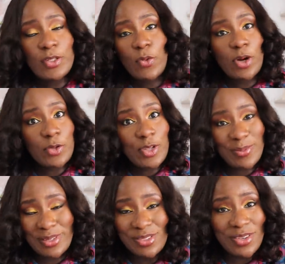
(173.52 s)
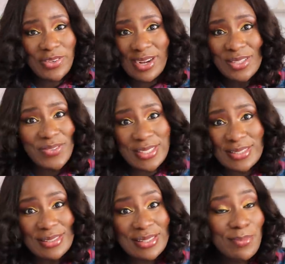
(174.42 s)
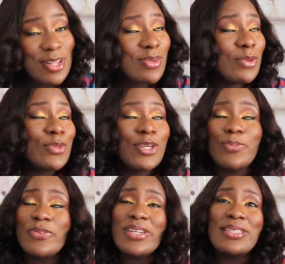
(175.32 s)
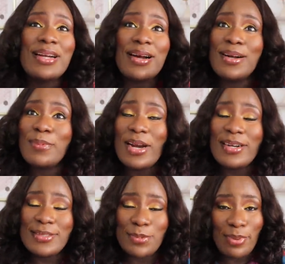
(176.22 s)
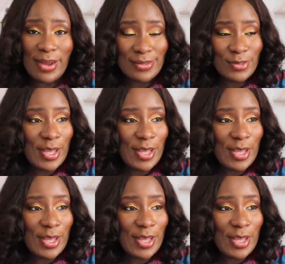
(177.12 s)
one whose husband does not freak out for anything? Like, my husband will just be very calm, carrying the bags.